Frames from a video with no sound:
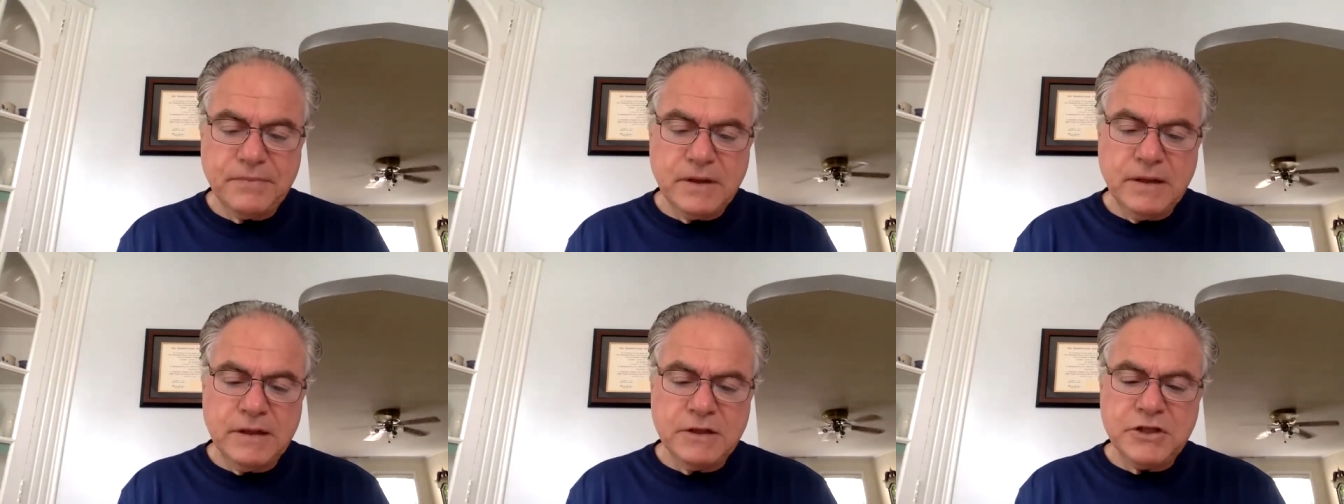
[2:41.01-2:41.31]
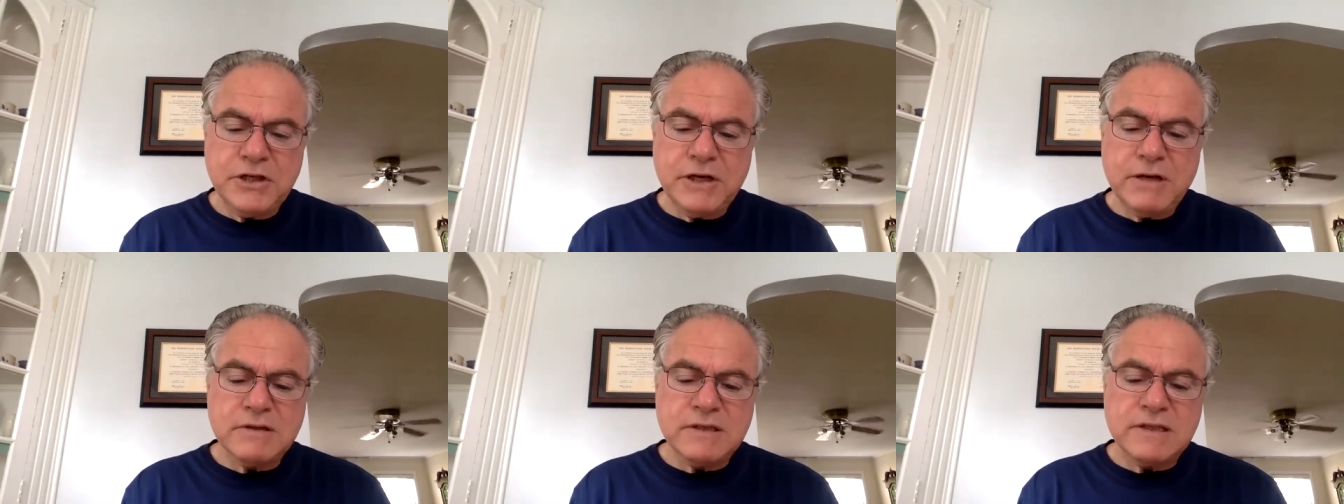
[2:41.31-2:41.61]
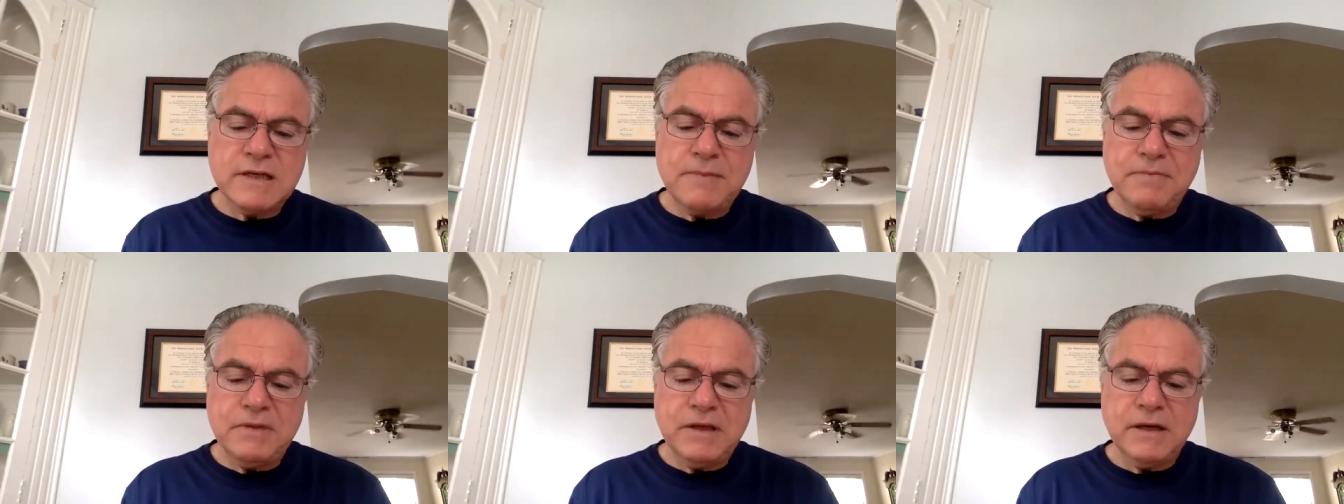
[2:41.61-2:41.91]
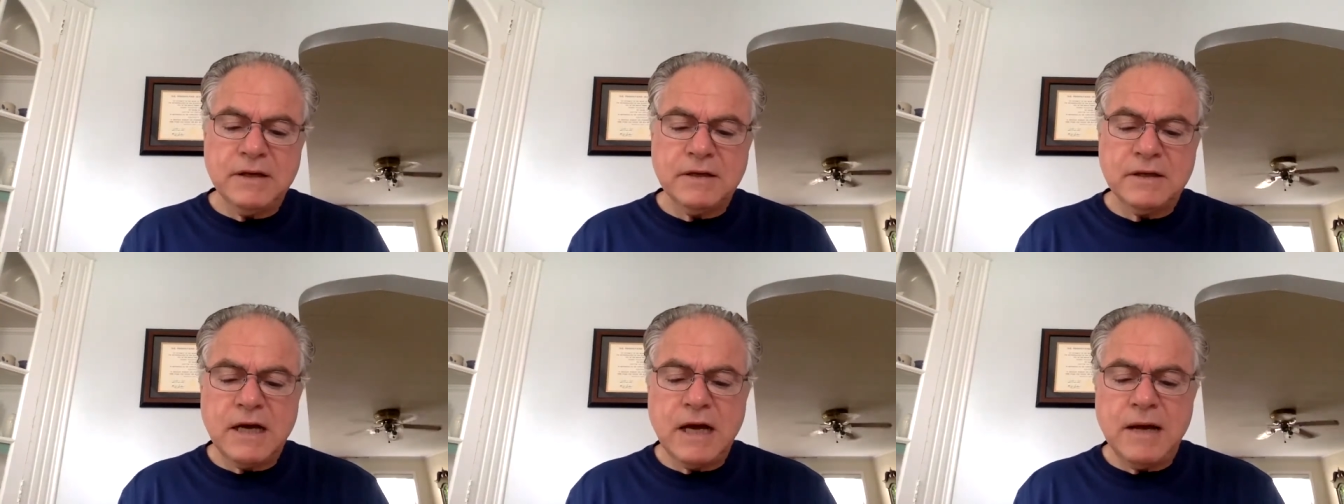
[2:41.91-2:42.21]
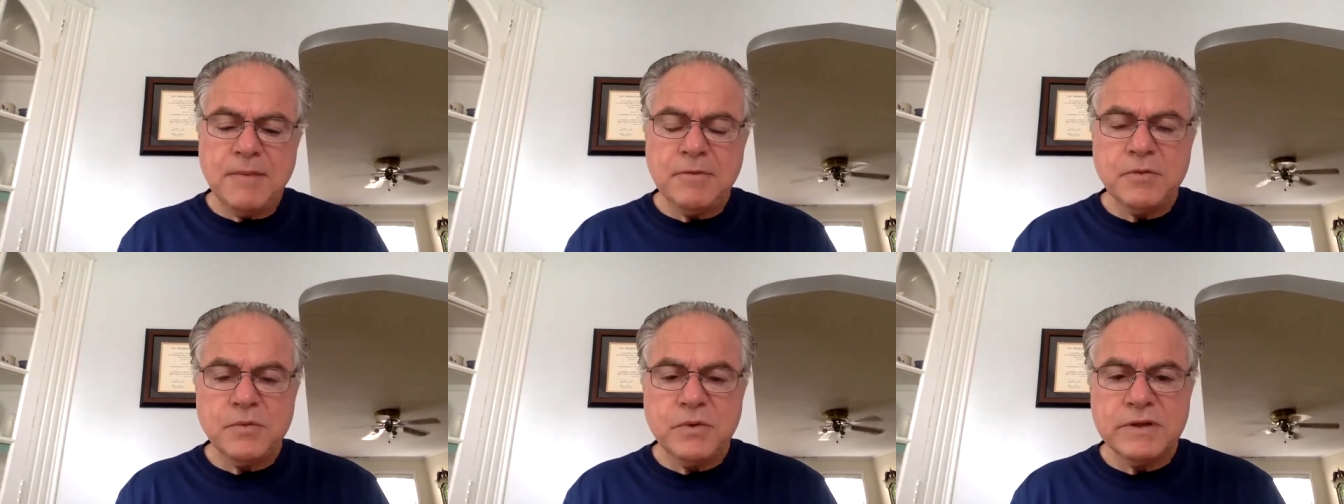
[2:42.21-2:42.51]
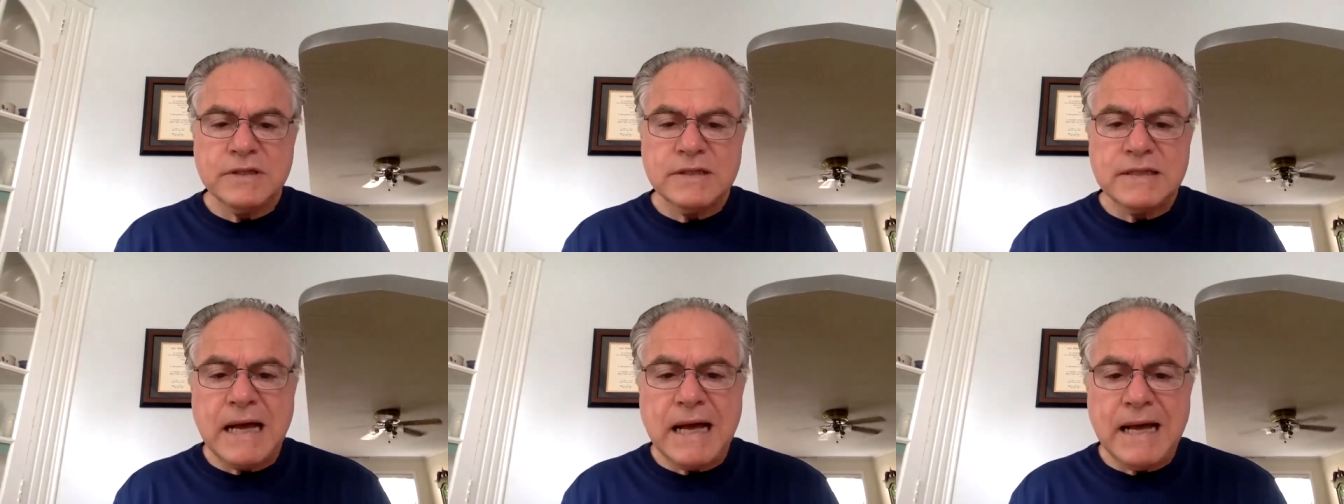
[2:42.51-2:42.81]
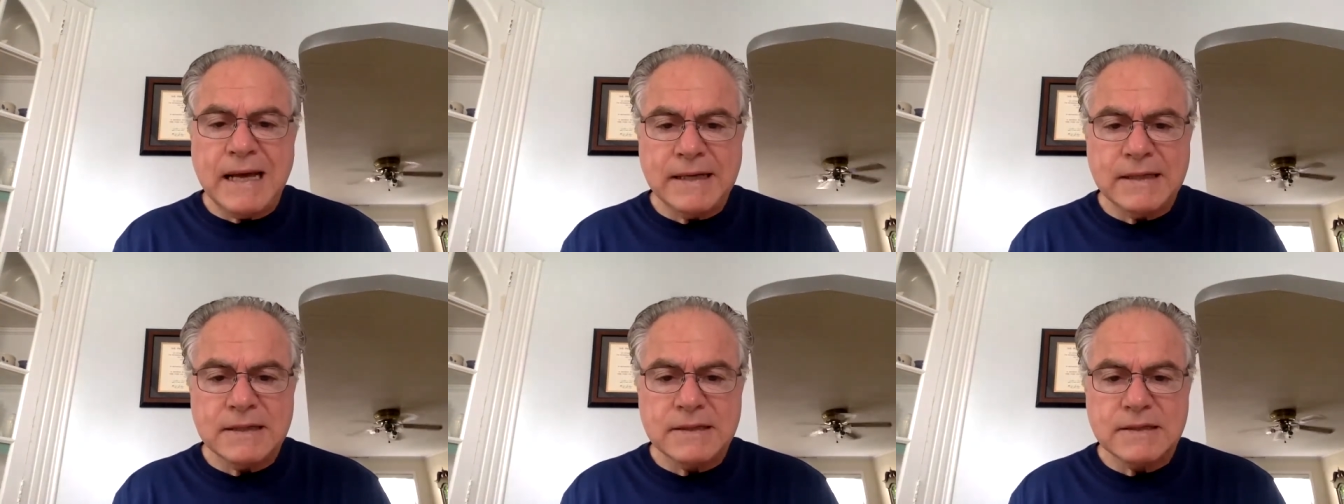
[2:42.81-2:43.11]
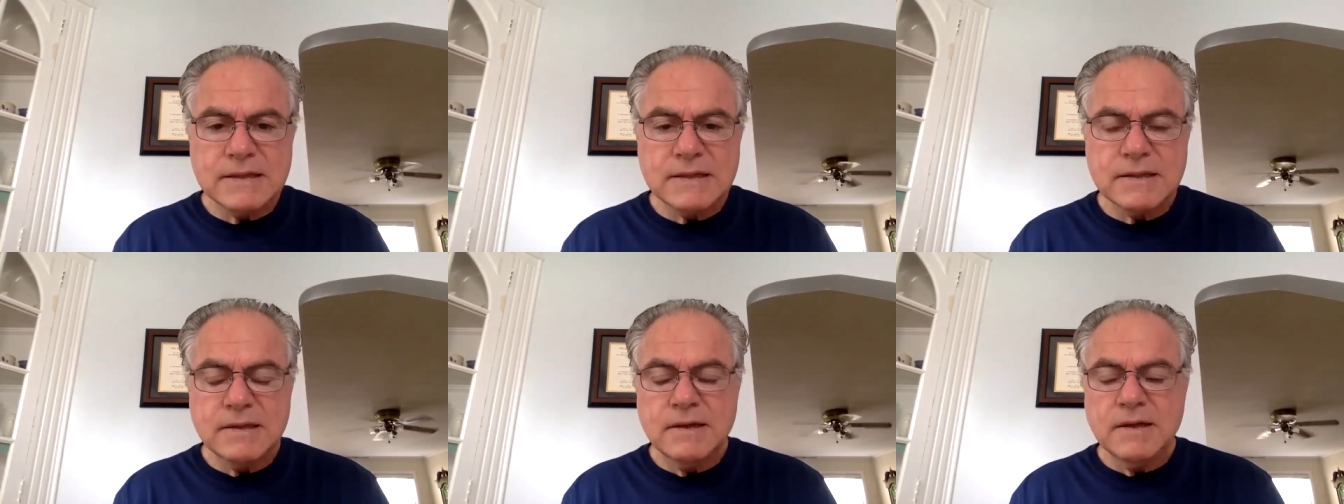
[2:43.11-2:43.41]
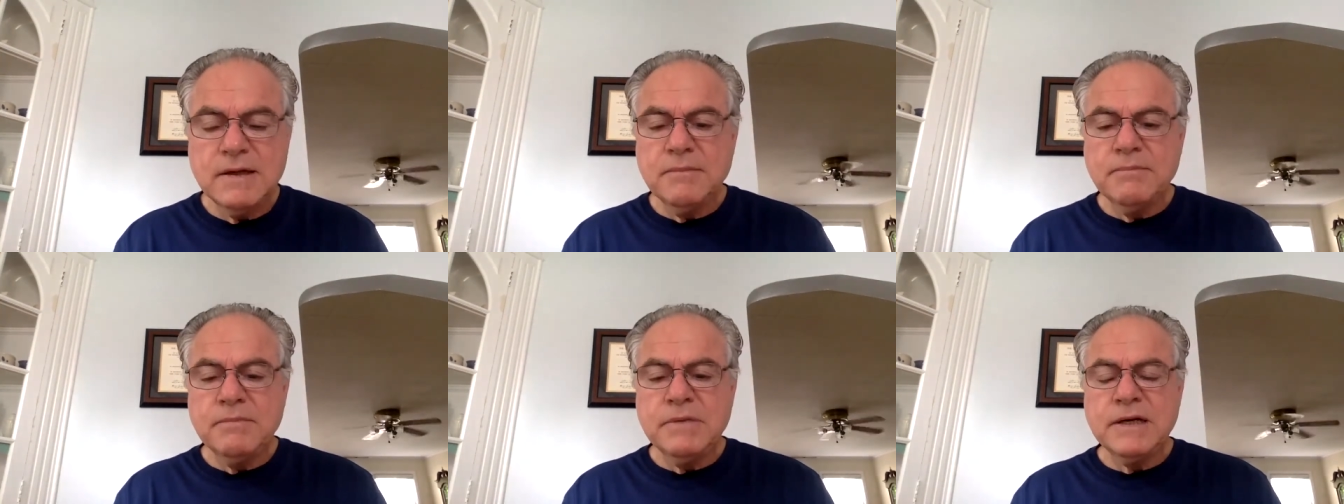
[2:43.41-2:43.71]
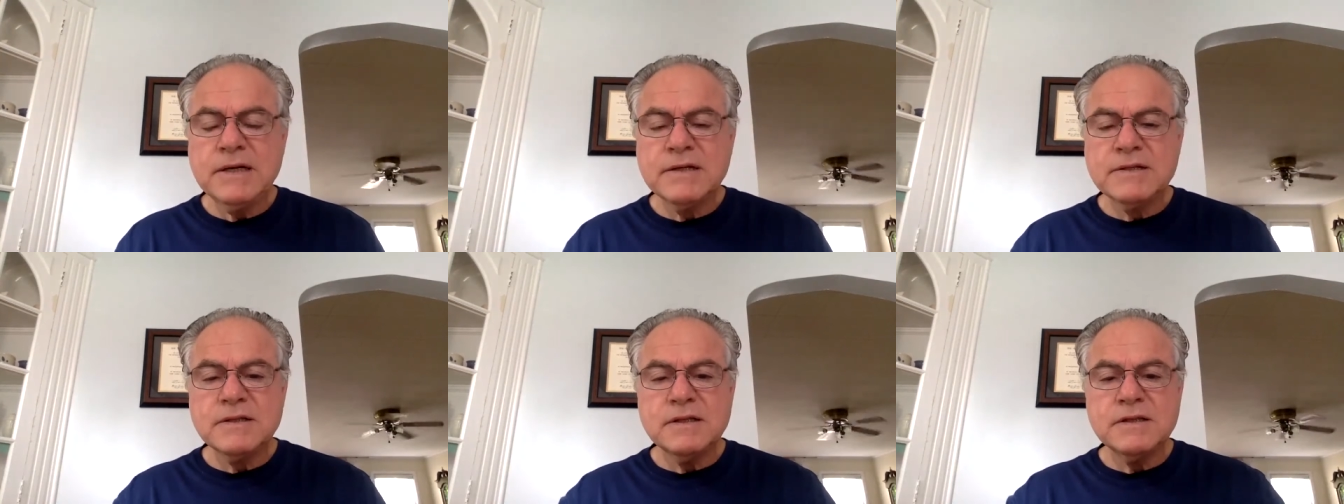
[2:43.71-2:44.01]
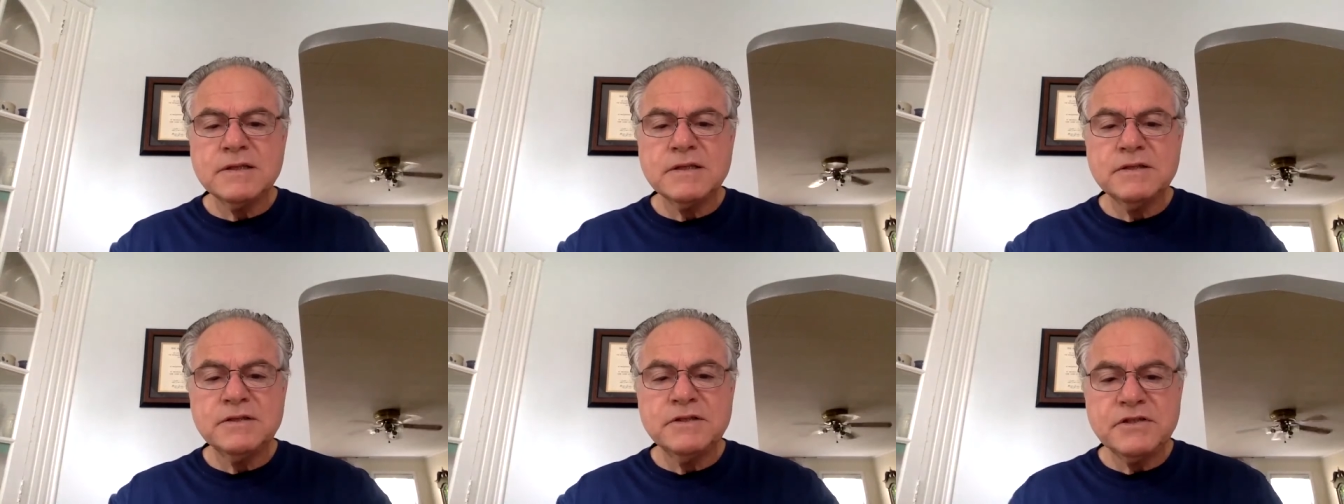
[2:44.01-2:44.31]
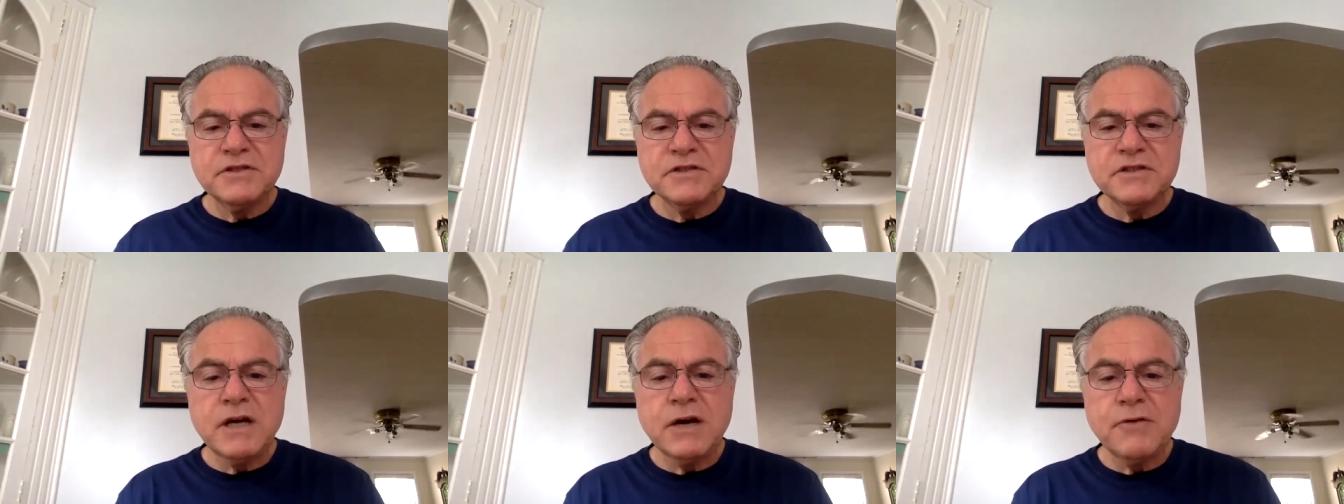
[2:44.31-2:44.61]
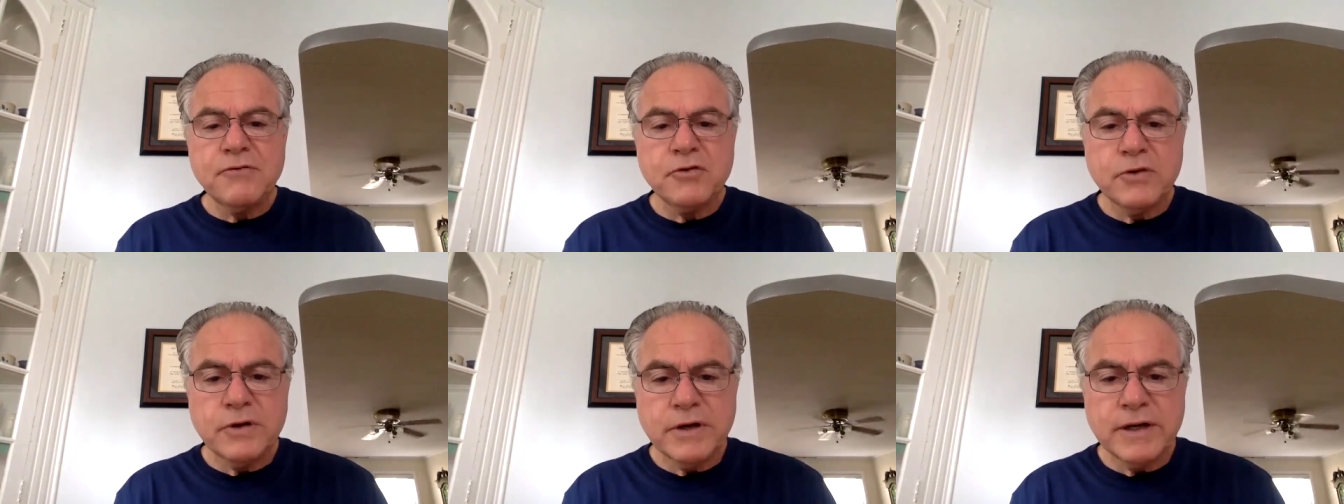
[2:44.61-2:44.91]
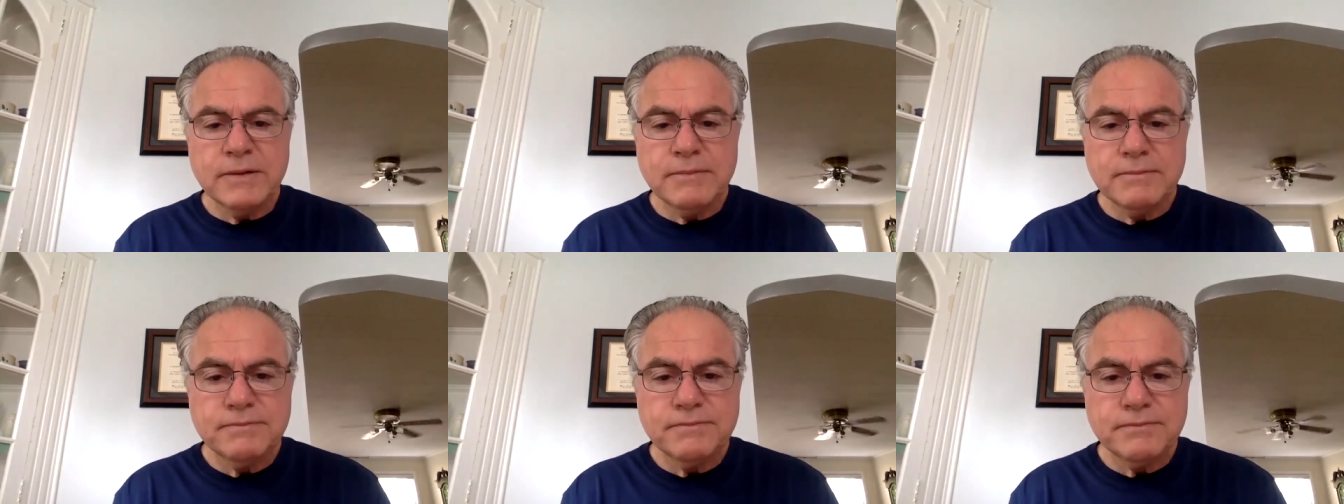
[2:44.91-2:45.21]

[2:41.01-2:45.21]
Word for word: it shares something in common with science, because it's a discovery.